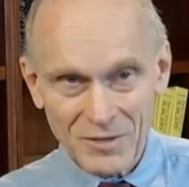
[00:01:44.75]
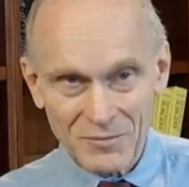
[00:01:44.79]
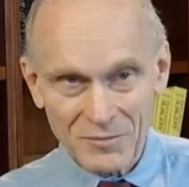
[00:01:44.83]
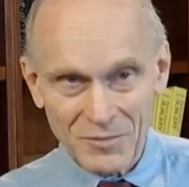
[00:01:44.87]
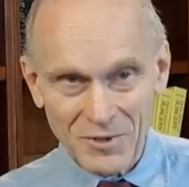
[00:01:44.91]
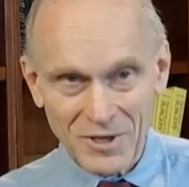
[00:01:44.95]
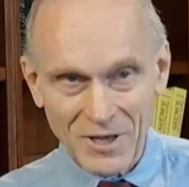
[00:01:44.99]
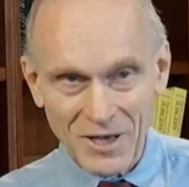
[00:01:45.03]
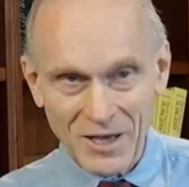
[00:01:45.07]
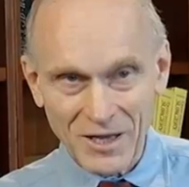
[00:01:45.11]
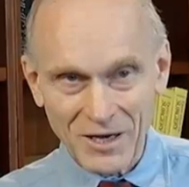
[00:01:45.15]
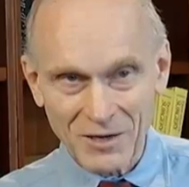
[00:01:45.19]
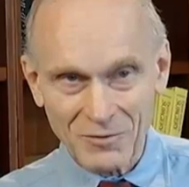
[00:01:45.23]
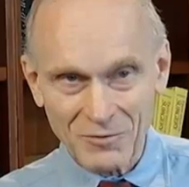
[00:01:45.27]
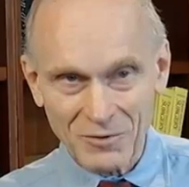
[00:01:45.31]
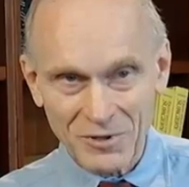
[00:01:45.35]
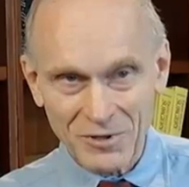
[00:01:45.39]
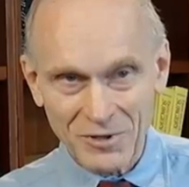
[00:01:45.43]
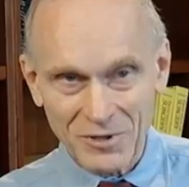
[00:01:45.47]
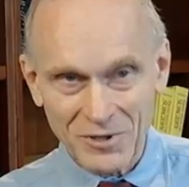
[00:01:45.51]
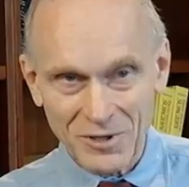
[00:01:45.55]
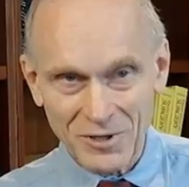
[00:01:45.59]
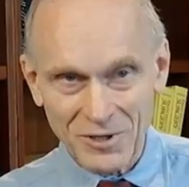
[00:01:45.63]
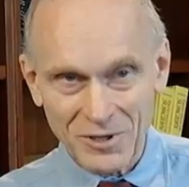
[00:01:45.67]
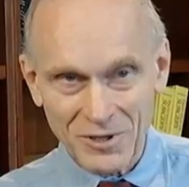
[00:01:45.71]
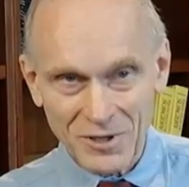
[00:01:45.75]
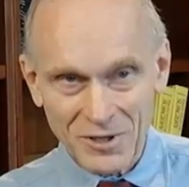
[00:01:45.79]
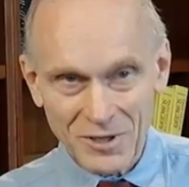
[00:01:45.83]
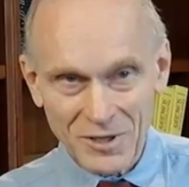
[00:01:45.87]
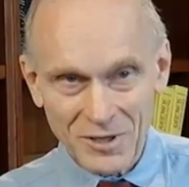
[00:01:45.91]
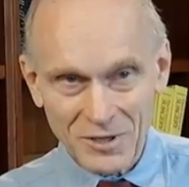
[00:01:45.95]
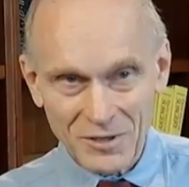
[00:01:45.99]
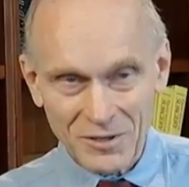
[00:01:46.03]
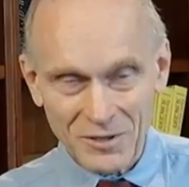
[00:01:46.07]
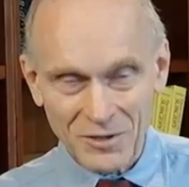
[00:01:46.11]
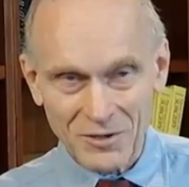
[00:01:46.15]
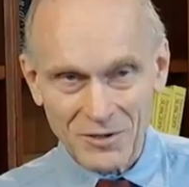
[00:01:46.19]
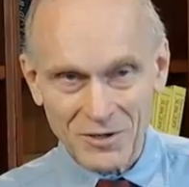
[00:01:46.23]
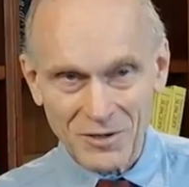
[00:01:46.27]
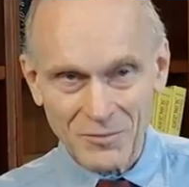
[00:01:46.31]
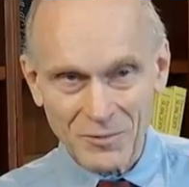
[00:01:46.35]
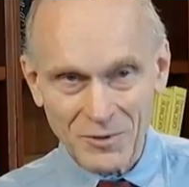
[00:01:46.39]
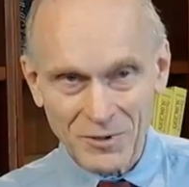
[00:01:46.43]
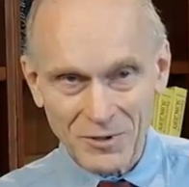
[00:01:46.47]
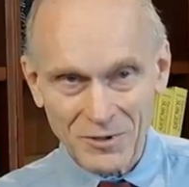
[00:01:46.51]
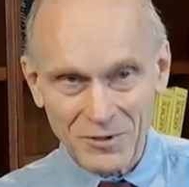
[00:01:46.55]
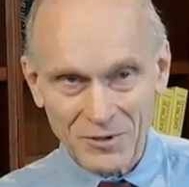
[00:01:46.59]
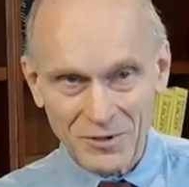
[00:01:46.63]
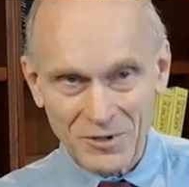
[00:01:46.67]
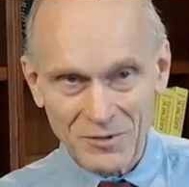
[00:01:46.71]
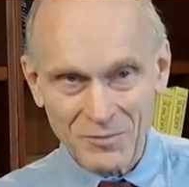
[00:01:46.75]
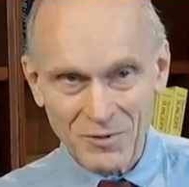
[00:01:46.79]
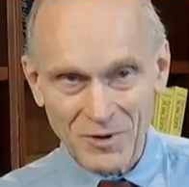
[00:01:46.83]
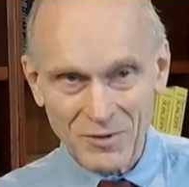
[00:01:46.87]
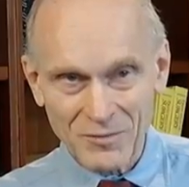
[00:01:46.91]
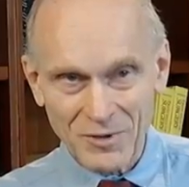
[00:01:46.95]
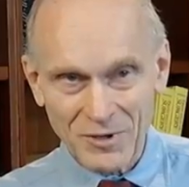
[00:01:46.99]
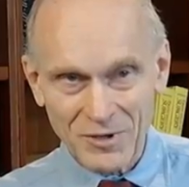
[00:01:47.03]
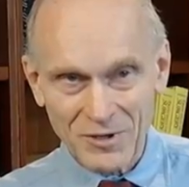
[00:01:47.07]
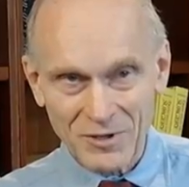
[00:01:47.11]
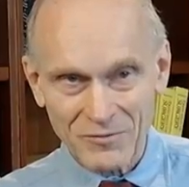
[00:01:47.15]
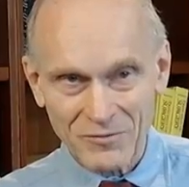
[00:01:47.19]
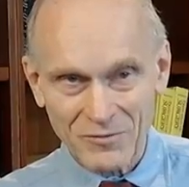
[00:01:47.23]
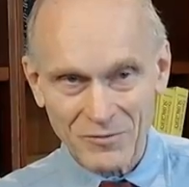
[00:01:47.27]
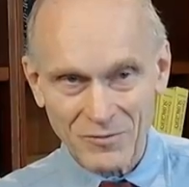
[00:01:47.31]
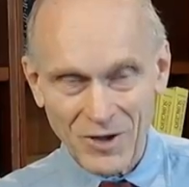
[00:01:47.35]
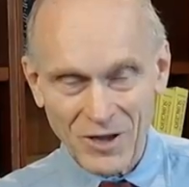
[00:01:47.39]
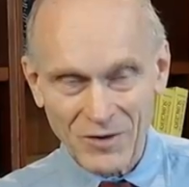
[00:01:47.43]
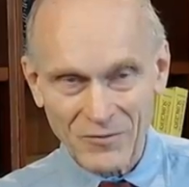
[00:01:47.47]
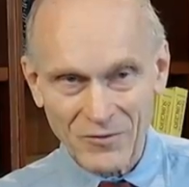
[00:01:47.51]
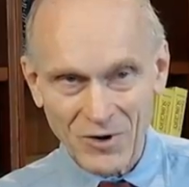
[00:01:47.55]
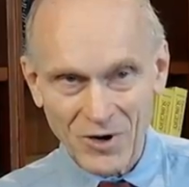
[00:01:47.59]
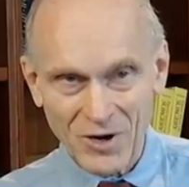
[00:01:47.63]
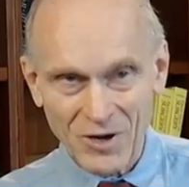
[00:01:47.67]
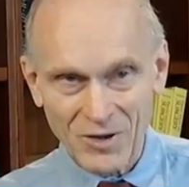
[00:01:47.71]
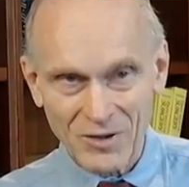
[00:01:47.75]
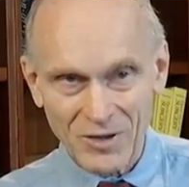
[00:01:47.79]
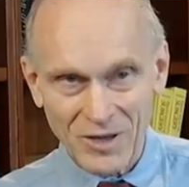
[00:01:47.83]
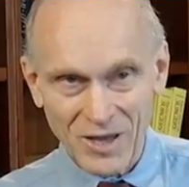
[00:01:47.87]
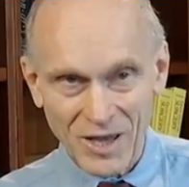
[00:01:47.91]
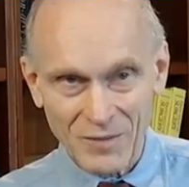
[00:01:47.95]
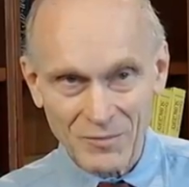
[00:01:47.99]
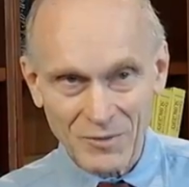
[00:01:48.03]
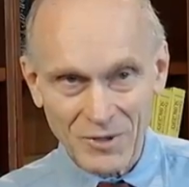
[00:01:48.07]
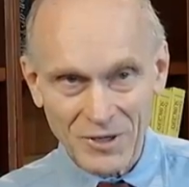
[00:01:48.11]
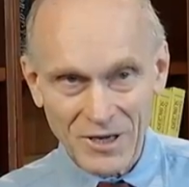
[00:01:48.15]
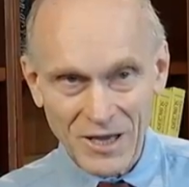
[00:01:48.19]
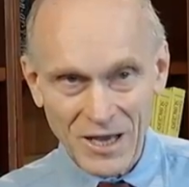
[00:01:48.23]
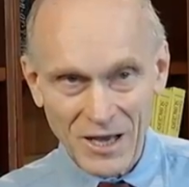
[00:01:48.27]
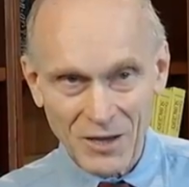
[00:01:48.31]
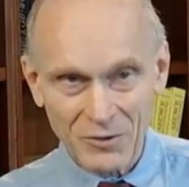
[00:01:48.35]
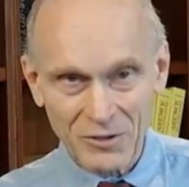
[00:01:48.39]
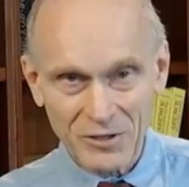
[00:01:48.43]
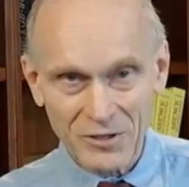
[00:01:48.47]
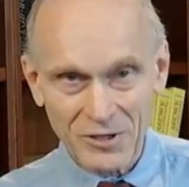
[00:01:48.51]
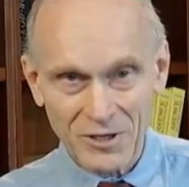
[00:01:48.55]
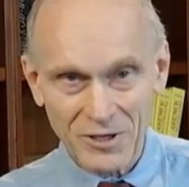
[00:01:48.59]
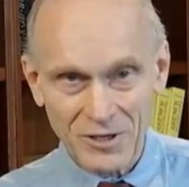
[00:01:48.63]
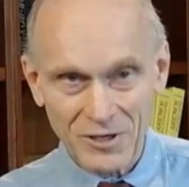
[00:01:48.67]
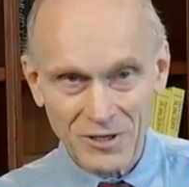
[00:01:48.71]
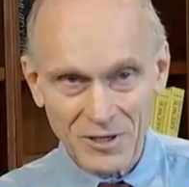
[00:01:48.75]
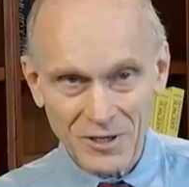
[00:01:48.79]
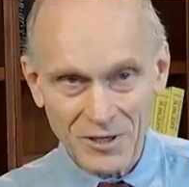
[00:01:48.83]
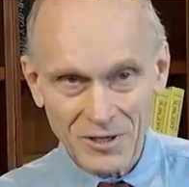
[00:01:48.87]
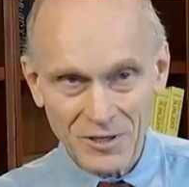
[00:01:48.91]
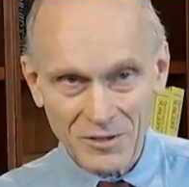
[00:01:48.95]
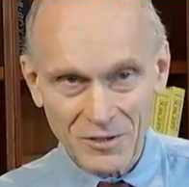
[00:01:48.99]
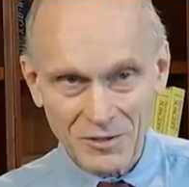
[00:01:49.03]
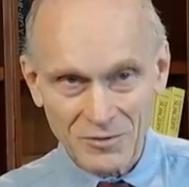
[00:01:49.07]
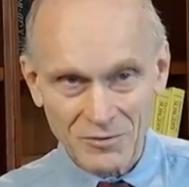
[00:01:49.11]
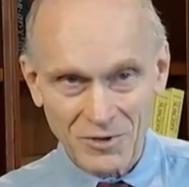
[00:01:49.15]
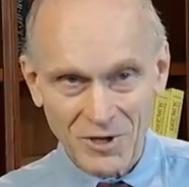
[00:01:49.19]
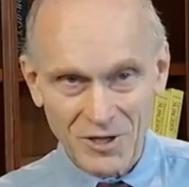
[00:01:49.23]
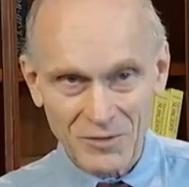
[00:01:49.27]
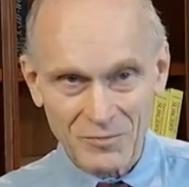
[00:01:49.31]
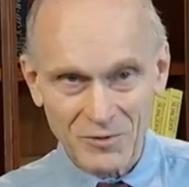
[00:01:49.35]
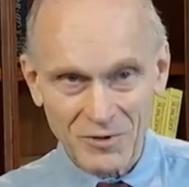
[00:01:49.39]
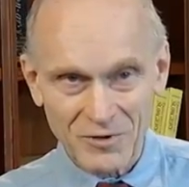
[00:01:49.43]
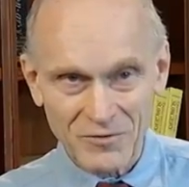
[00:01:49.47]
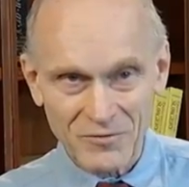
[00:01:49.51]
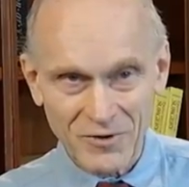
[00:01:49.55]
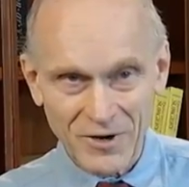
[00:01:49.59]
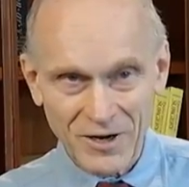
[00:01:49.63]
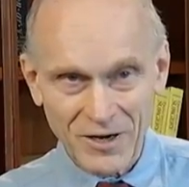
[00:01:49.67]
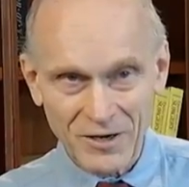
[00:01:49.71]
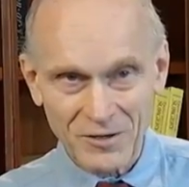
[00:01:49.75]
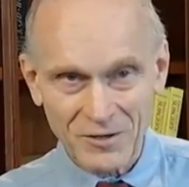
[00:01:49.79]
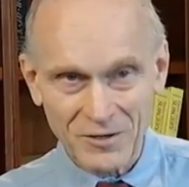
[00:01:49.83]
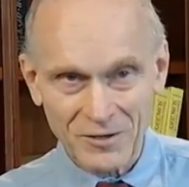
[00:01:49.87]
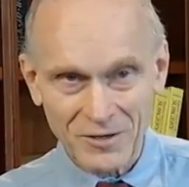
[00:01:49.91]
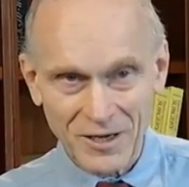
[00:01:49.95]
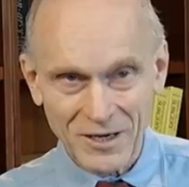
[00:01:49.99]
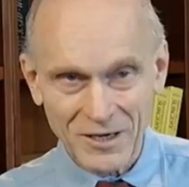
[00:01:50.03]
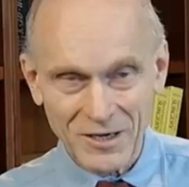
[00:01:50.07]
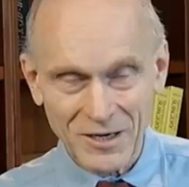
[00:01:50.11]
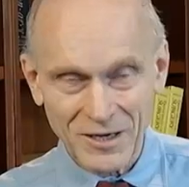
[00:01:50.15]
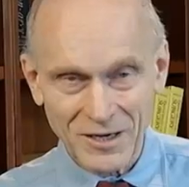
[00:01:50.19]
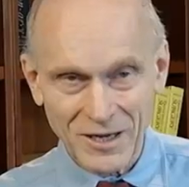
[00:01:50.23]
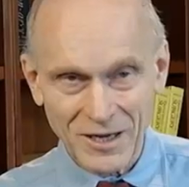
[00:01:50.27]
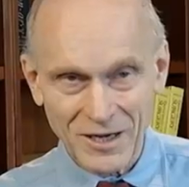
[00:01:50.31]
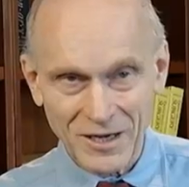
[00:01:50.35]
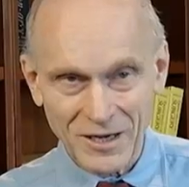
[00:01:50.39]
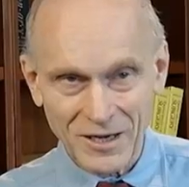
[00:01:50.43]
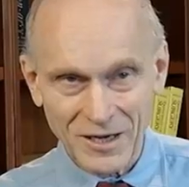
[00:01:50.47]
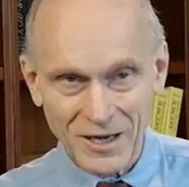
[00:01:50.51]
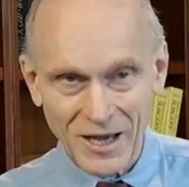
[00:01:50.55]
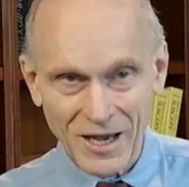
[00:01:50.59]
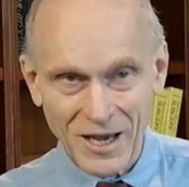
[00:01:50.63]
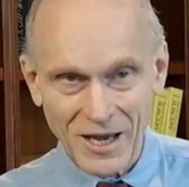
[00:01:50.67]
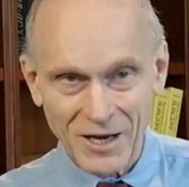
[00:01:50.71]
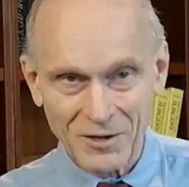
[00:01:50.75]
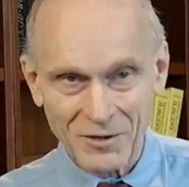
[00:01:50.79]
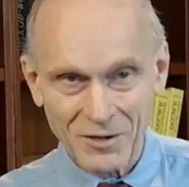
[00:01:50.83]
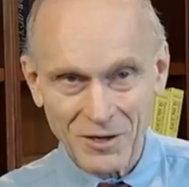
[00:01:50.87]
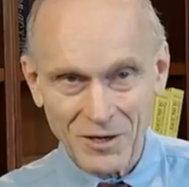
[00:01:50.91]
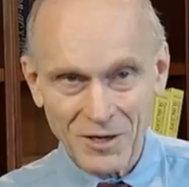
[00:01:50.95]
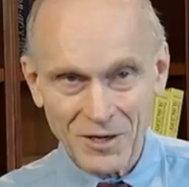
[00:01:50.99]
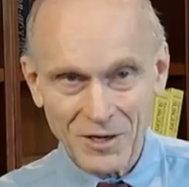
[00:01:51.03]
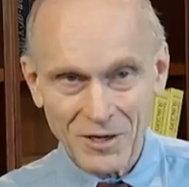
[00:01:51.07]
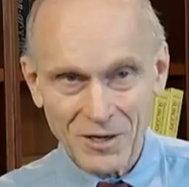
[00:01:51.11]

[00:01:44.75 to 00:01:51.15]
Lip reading: beginning with the serendipitous experiments of von Mering and Minkowski, Strasbourg, France in 1989,